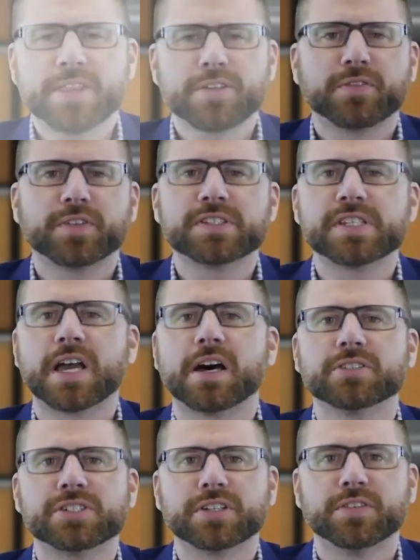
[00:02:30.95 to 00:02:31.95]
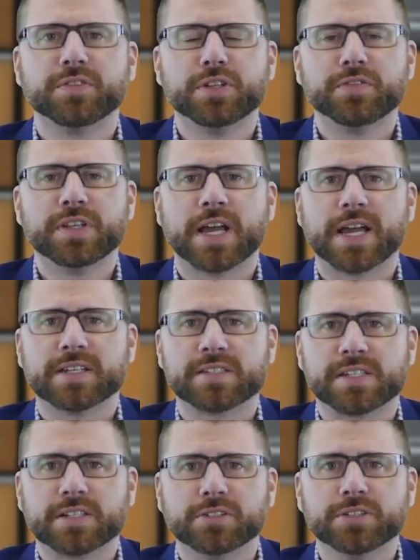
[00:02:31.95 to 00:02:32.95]
Pathophysiology of
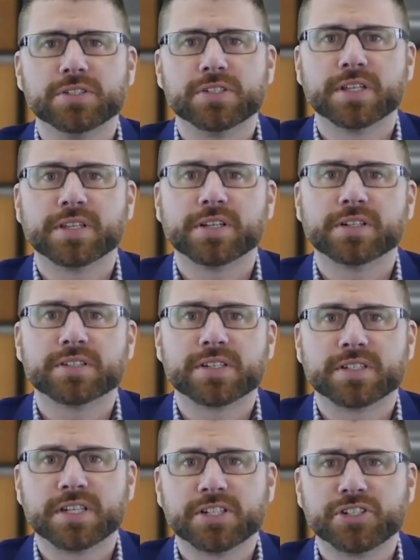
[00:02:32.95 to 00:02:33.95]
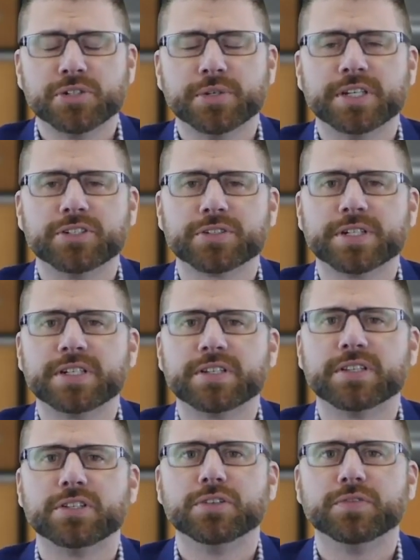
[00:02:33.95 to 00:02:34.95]
uveitis includes that there is a tissue injury
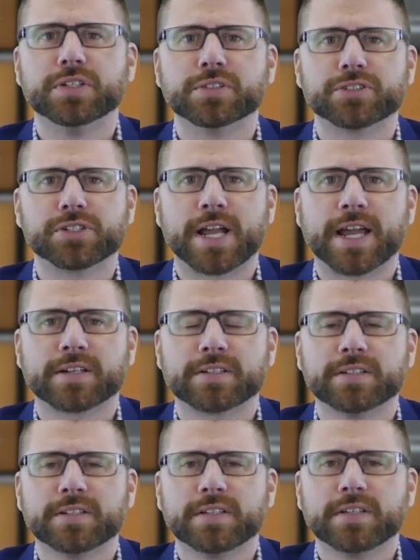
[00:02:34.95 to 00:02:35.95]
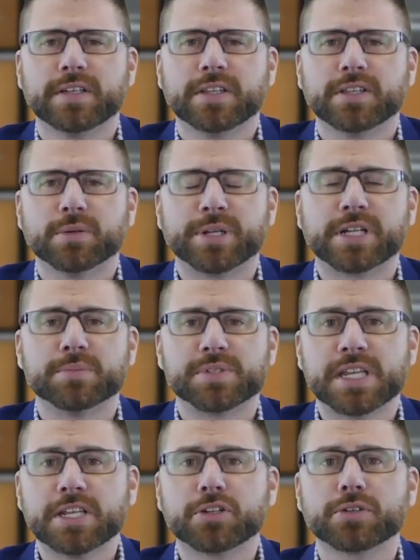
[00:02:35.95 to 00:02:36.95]
to the uveal tract. There becomes
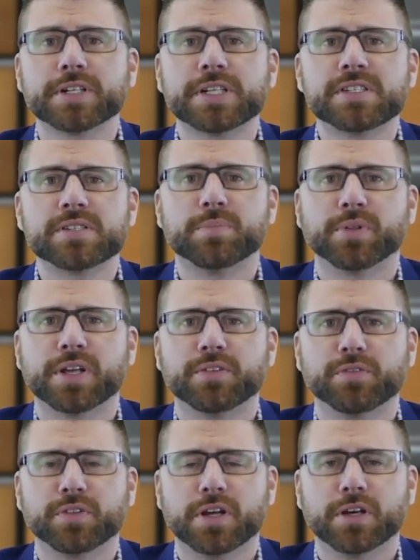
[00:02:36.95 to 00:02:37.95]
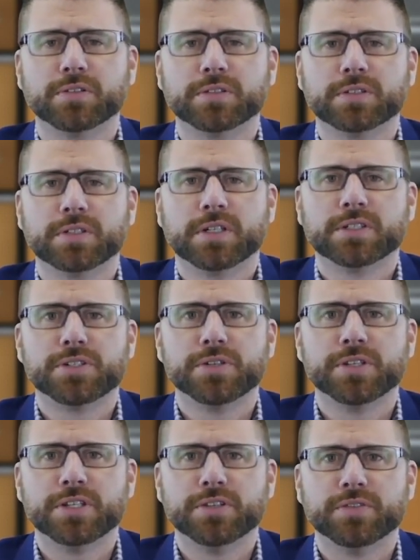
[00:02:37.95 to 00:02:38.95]
increased blood flow to
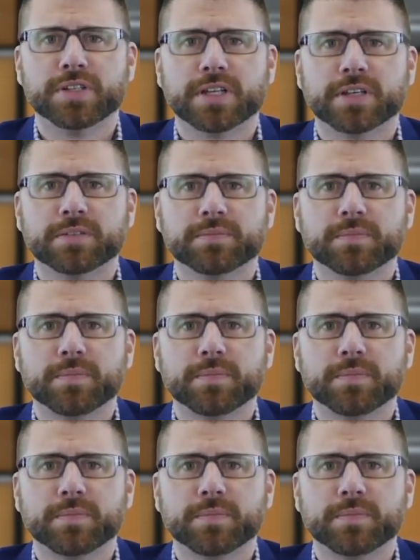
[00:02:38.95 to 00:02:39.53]
the uvea.